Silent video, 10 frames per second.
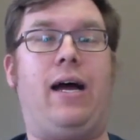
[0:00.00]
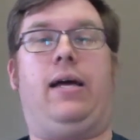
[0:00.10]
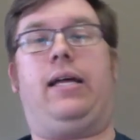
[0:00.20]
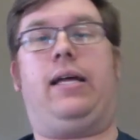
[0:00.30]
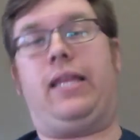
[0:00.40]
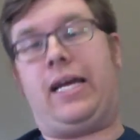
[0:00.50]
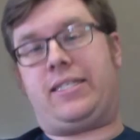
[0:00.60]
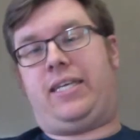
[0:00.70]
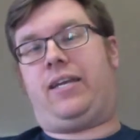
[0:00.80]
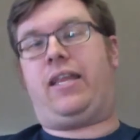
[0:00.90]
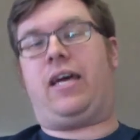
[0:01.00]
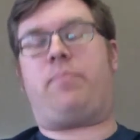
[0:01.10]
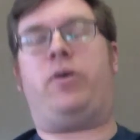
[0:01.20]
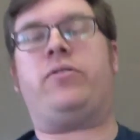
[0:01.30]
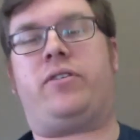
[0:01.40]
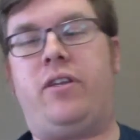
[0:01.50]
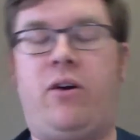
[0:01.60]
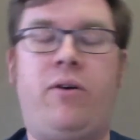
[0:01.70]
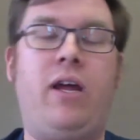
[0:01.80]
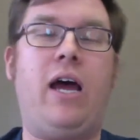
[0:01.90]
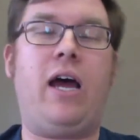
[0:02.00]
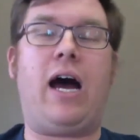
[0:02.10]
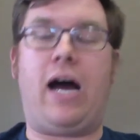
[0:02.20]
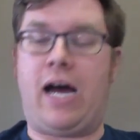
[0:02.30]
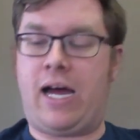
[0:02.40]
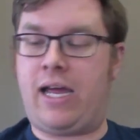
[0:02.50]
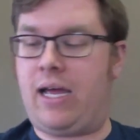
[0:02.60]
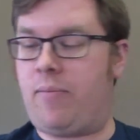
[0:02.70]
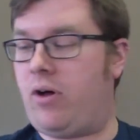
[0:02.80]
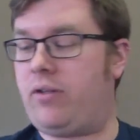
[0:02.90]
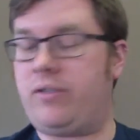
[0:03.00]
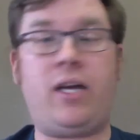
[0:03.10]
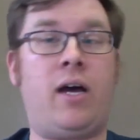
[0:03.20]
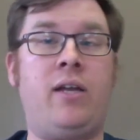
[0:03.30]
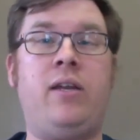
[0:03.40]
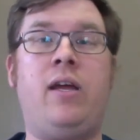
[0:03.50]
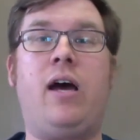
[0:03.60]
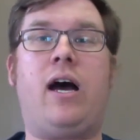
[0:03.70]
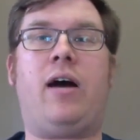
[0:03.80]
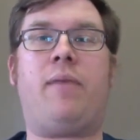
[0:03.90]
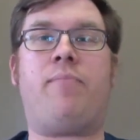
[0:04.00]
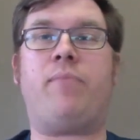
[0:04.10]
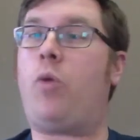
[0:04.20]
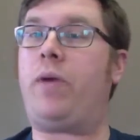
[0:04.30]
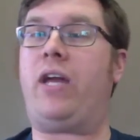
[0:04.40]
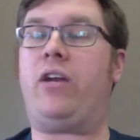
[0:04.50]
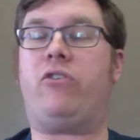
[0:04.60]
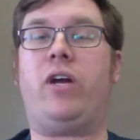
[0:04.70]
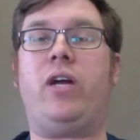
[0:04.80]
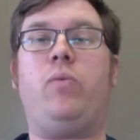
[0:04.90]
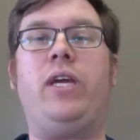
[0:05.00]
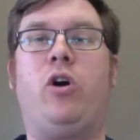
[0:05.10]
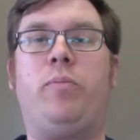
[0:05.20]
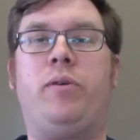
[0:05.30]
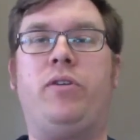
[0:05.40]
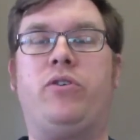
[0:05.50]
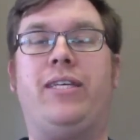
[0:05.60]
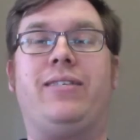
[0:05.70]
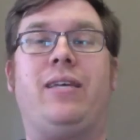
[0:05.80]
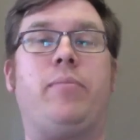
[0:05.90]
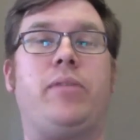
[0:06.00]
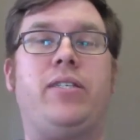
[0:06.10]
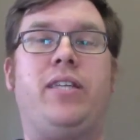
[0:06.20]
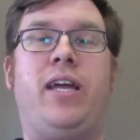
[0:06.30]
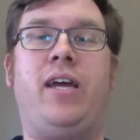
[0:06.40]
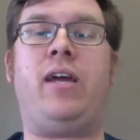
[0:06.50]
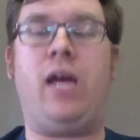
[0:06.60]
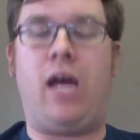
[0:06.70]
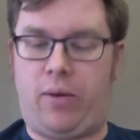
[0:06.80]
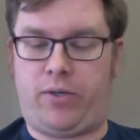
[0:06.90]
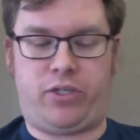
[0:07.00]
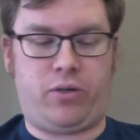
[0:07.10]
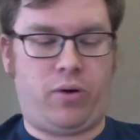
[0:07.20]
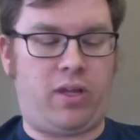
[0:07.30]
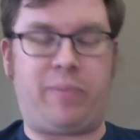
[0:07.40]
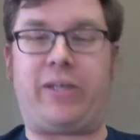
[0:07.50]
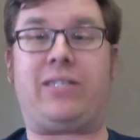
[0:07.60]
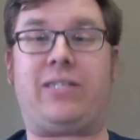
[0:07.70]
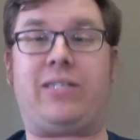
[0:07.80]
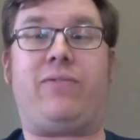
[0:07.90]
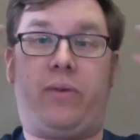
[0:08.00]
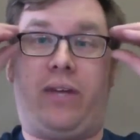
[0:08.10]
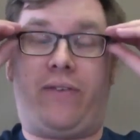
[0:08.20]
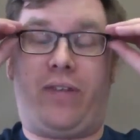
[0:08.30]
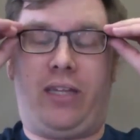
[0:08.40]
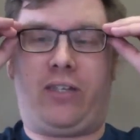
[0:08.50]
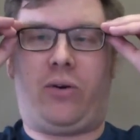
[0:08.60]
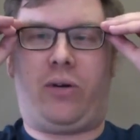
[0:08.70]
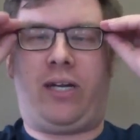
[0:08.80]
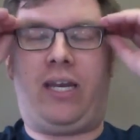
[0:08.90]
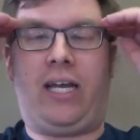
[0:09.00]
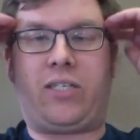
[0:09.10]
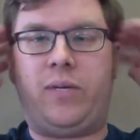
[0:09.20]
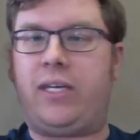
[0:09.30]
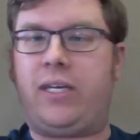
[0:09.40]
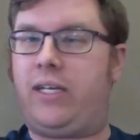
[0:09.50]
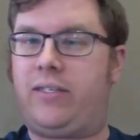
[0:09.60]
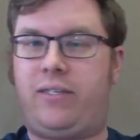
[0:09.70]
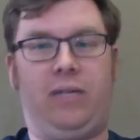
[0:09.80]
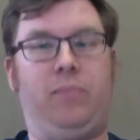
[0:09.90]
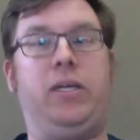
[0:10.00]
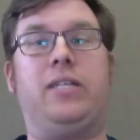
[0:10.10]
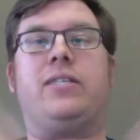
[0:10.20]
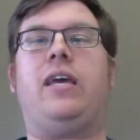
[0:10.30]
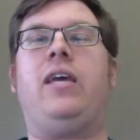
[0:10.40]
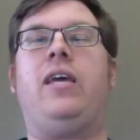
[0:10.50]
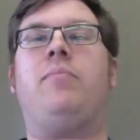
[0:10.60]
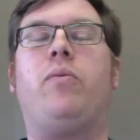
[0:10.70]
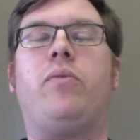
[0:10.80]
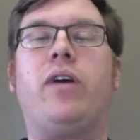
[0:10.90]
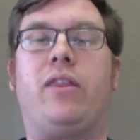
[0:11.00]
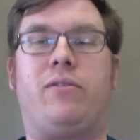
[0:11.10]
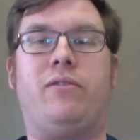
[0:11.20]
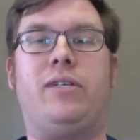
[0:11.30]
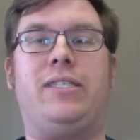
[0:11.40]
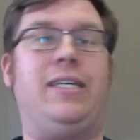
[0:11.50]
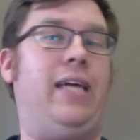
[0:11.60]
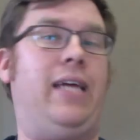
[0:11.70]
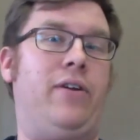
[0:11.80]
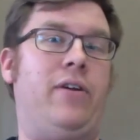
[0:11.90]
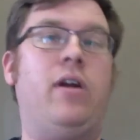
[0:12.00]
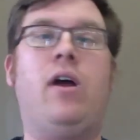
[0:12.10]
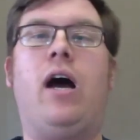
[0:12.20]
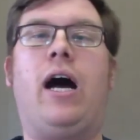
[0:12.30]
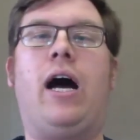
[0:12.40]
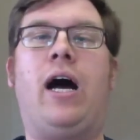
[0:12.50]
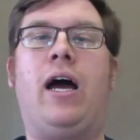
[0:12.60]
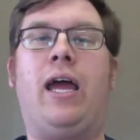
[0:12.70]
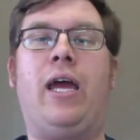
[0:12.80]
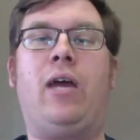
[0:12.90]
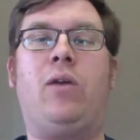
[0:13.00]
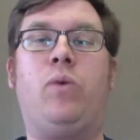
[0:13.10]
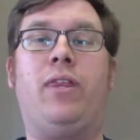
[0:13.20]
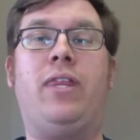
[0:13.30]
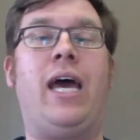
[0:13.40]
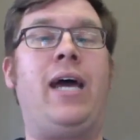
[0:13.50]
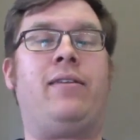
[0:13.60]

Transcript: that's the end of that Post-it note. I am all done. Hope you had a great week. Hope you enjoyed the assemblies today. I wish you all the best of luck with everything that's going on next week. It's going to be insane, but we'll get through it together. And with that,